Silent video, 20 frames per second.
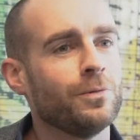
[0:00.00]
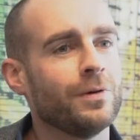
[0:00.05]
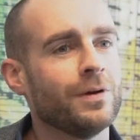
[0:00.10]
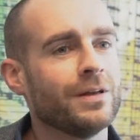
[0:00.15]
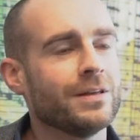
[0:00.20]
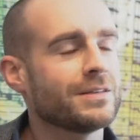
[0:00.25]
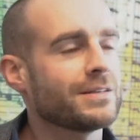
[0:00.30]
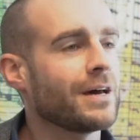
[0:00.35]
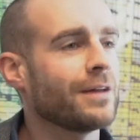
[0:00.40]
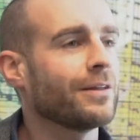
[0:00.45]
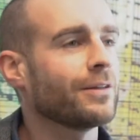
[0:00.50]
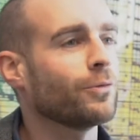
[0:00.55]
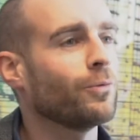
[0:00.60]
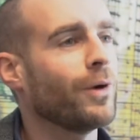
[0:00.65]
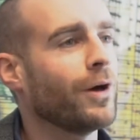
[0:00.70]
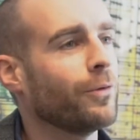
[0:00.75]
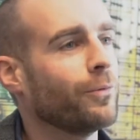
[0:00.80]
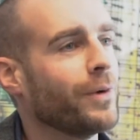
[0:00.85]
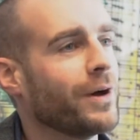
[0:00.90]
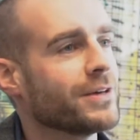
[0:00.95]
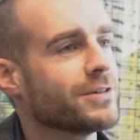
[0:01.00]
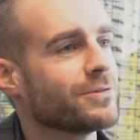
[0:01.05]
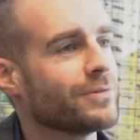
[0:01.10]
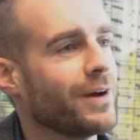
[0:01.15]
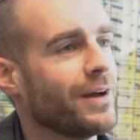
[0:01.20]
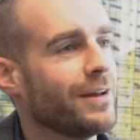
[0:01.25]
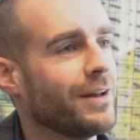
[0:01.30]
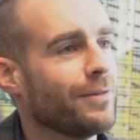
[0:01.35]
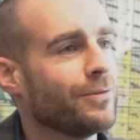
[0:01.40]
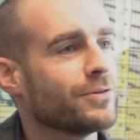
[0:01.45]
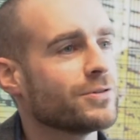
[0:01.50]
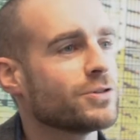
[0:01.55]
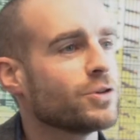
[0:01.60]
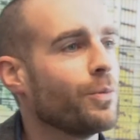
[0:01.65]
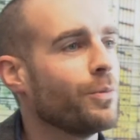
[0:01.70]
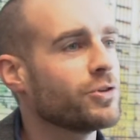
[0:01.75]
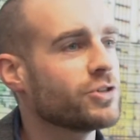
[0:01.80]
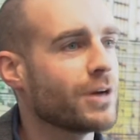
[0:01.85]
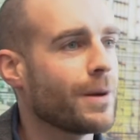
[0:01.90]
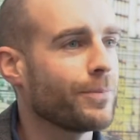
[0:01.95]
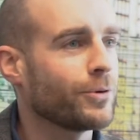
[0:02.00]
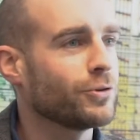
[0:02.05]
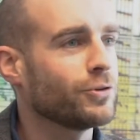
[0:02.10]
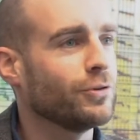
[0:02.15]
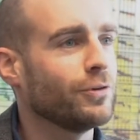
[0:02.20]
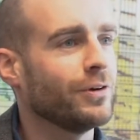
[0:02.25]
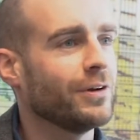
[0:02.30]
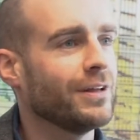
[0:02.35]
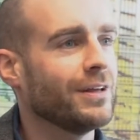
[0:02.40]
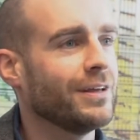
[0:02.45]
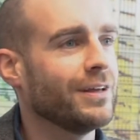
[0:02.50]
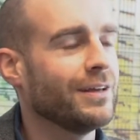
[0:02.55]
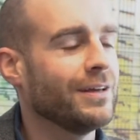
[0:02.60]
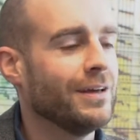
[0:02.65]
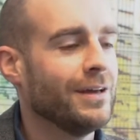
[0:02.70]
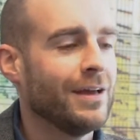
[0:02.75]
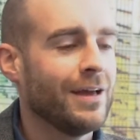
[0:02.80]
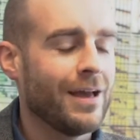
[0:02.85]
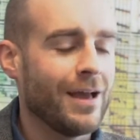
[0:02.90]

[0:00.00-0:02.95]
it's kind of like the Wild West, right? And there's so much opportunity,